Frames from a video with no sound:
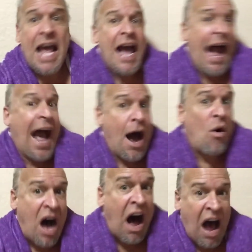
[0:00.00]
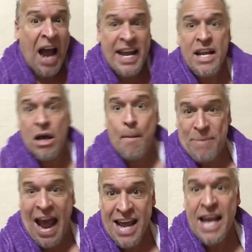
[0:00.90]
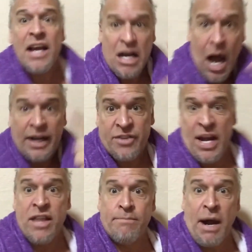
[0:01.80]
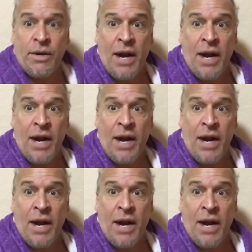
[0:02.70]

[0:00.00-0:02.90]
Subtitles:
How high paying? I'm going to tell you the money right